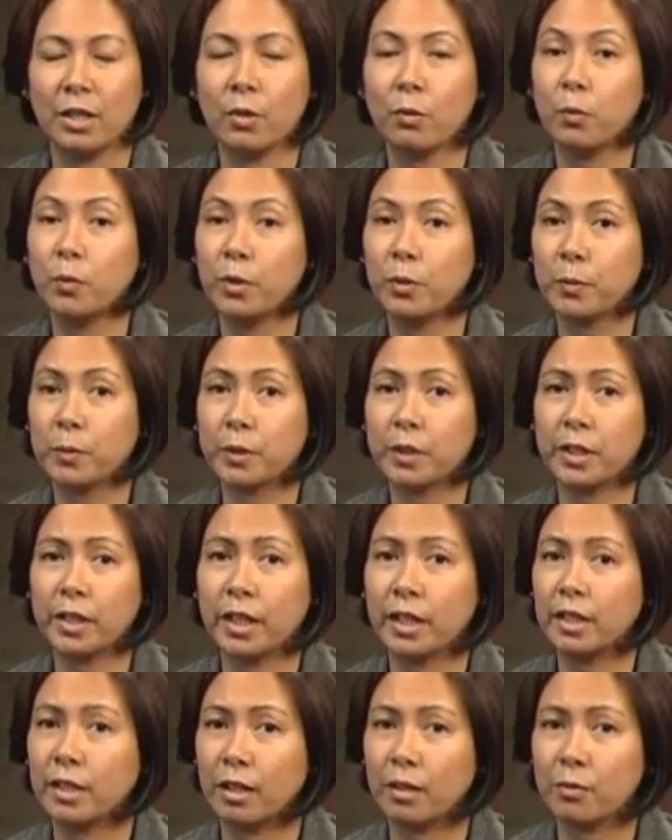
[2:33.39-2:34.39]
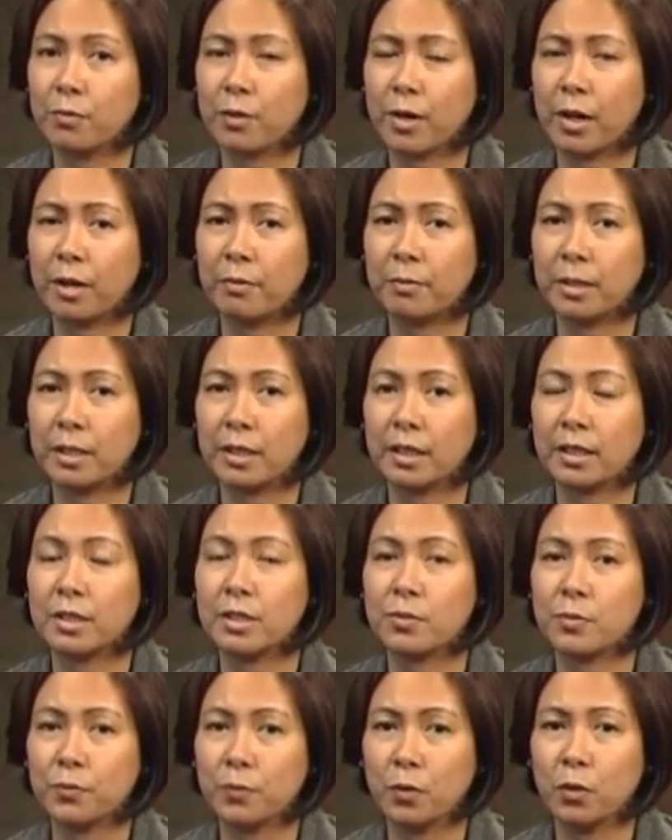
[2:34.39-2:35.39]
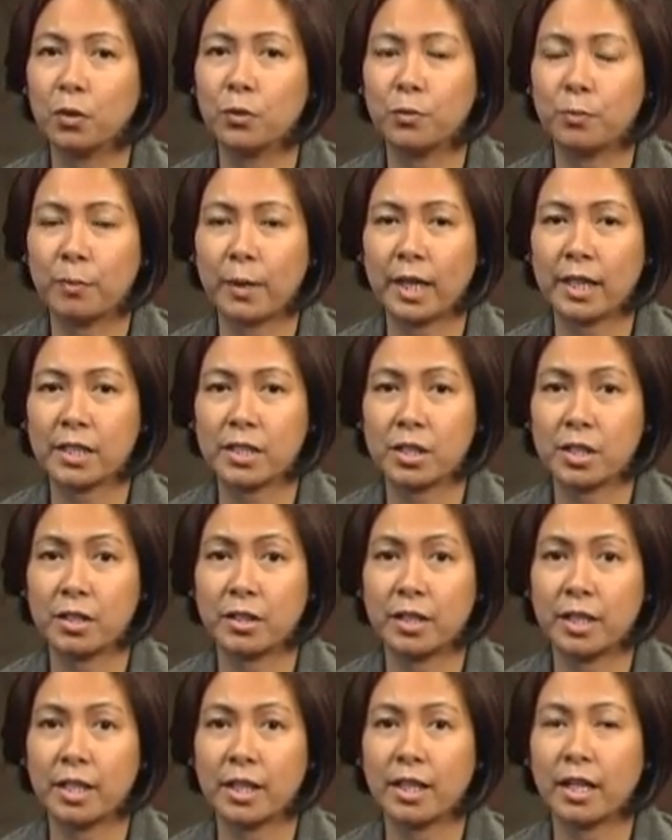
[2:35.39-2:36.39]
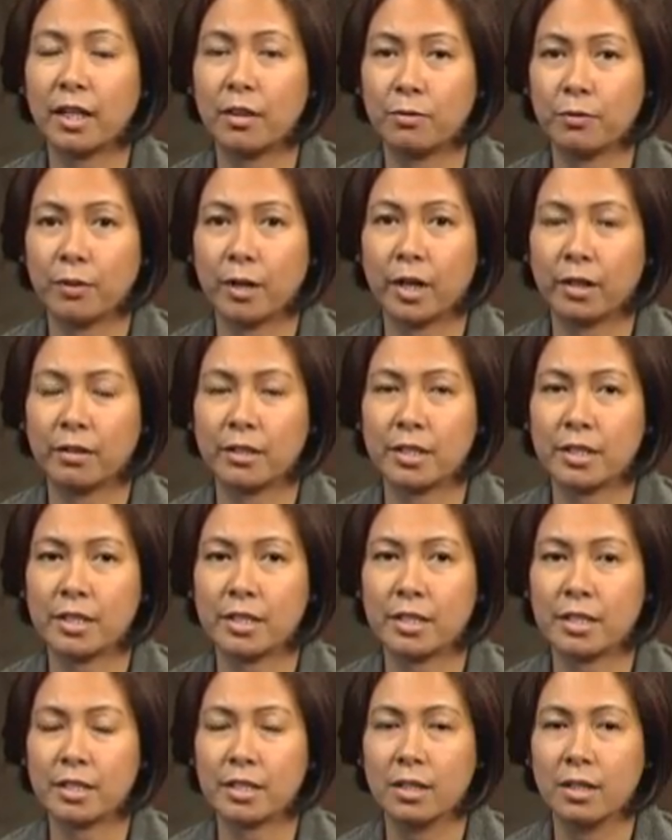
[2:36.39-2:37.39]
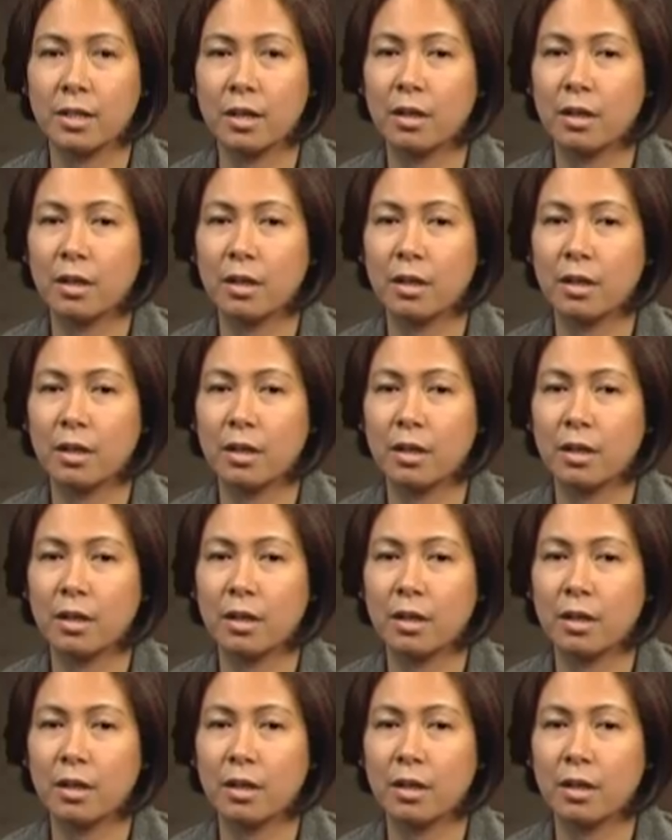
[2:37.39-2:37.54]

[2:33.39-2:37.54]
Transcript: We work in an environment that is full of bacteria and viruses.